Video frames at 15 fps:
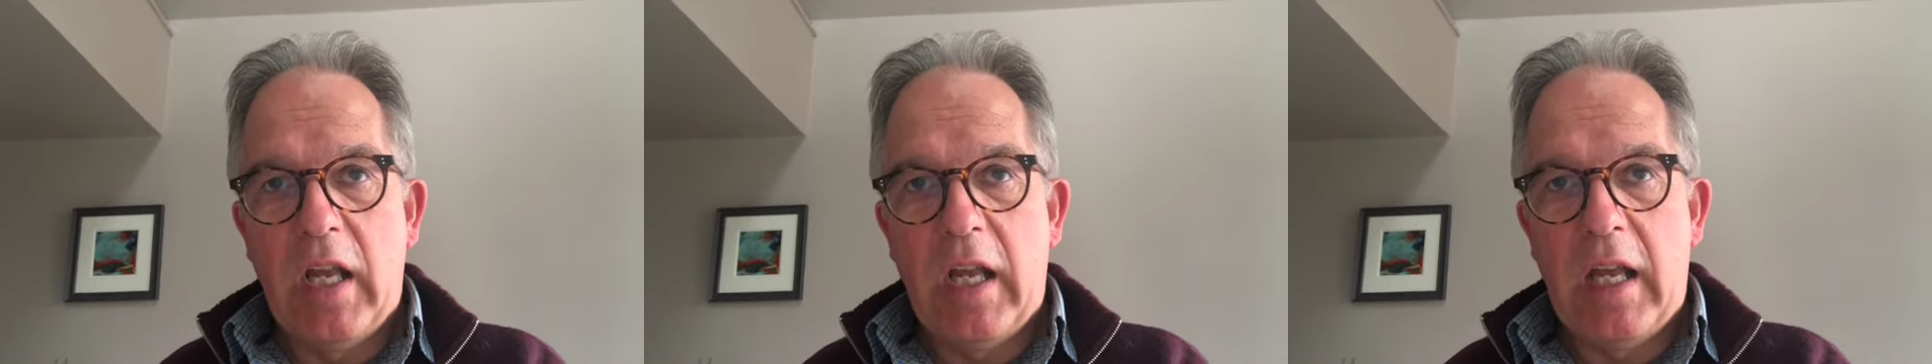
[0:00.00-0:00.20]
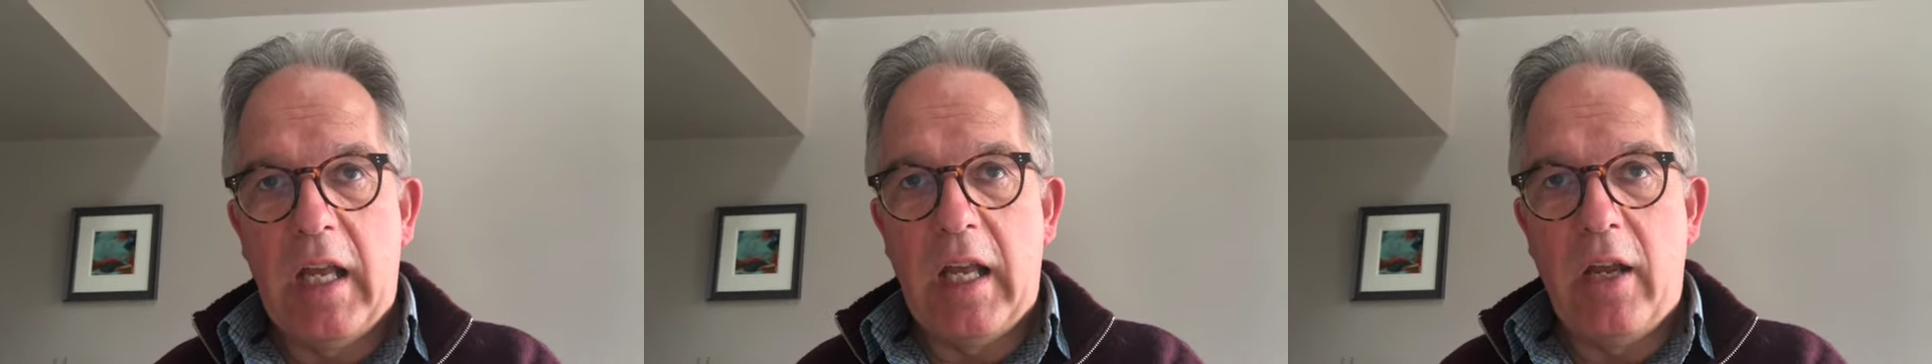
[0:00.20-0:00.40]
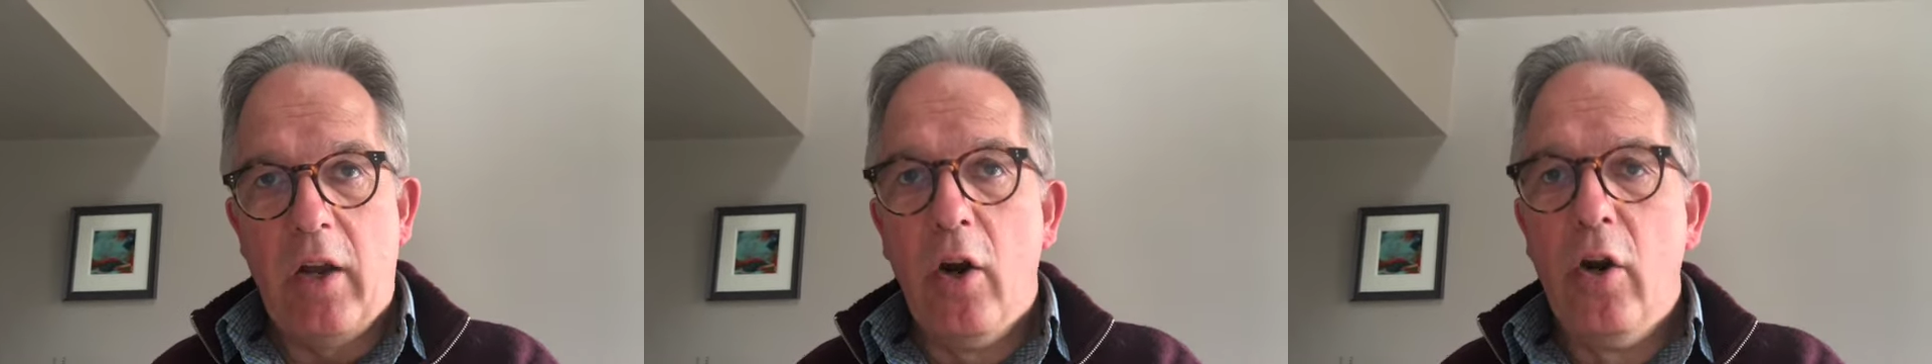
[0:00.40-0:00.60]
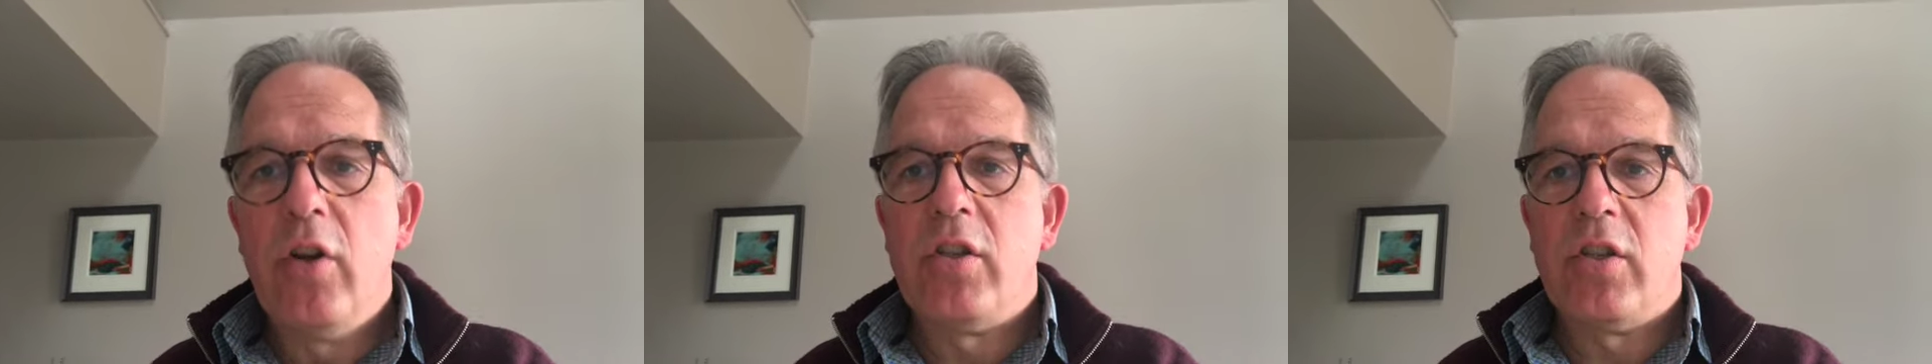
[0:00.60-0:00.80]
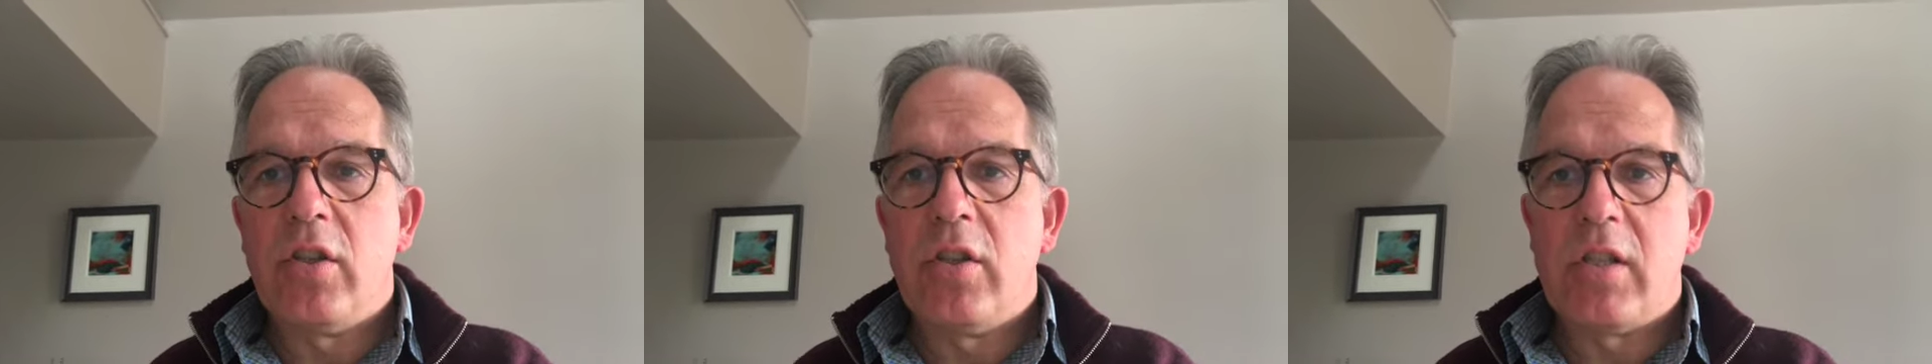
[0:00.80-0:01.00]

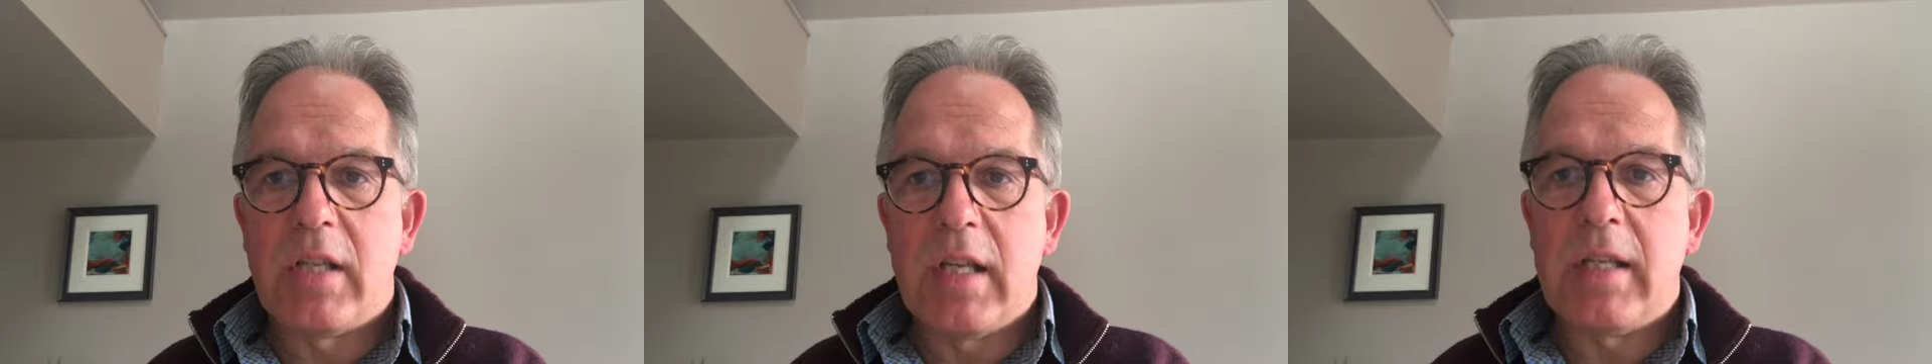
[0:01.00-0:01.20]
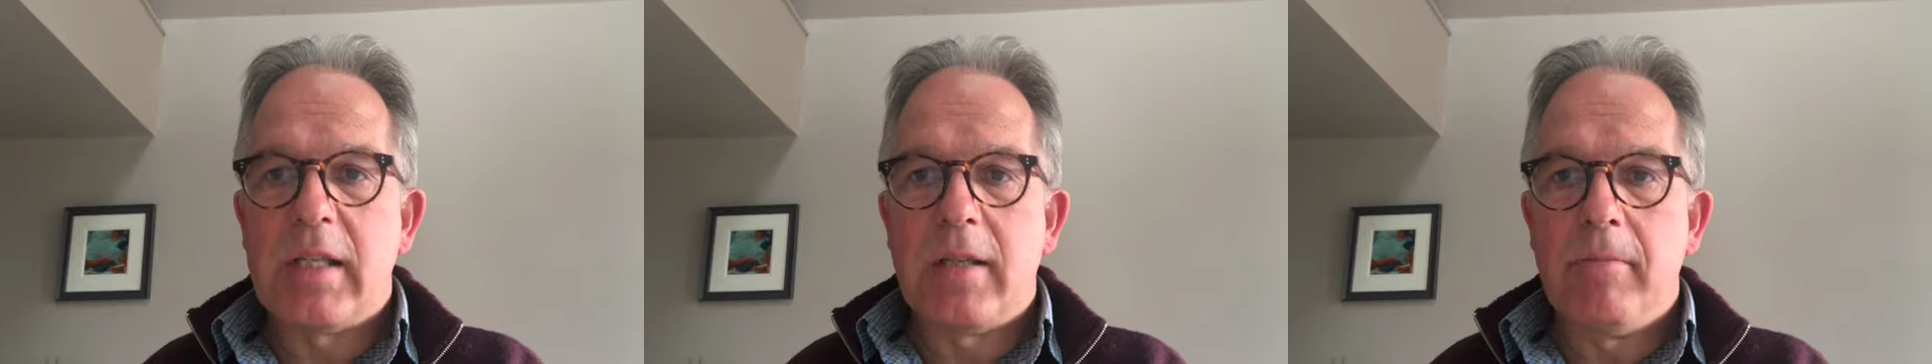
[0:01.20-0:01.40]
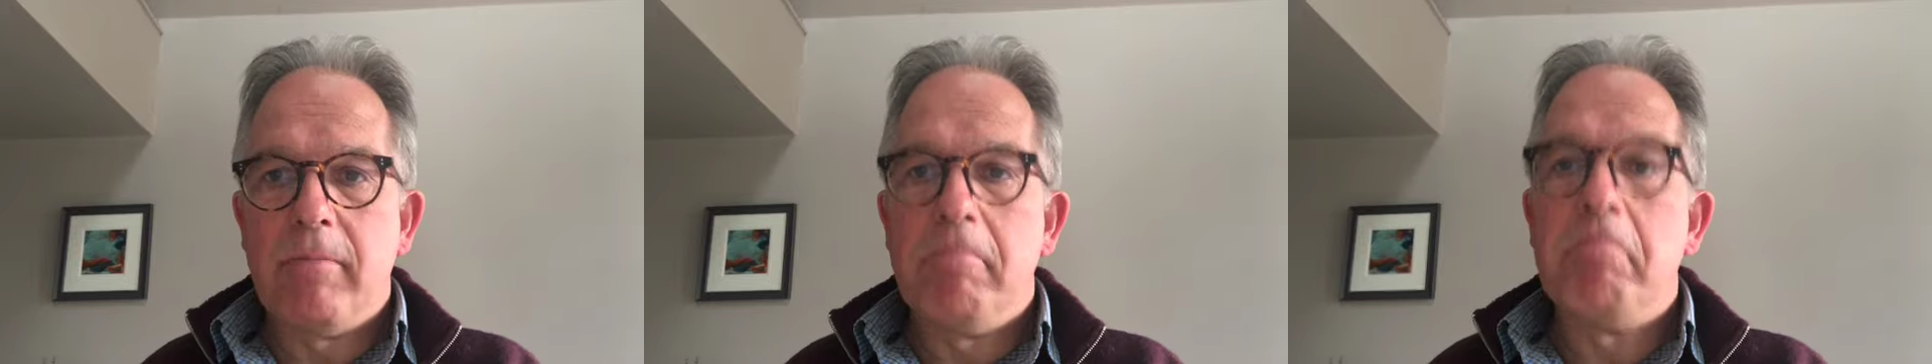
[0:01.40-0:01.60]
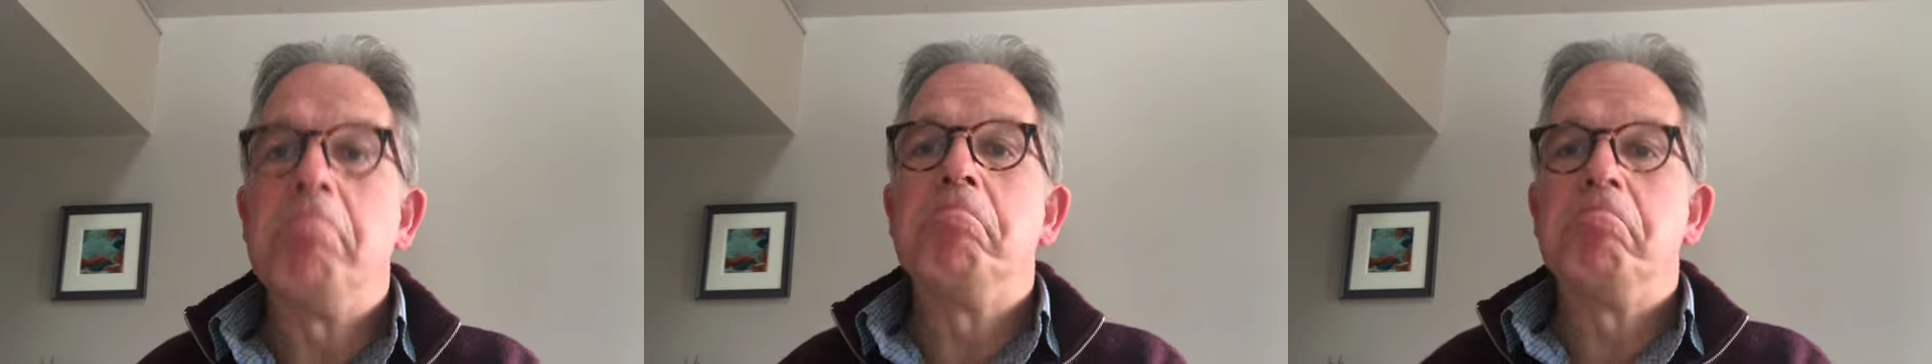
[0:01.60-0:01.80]
urgent system.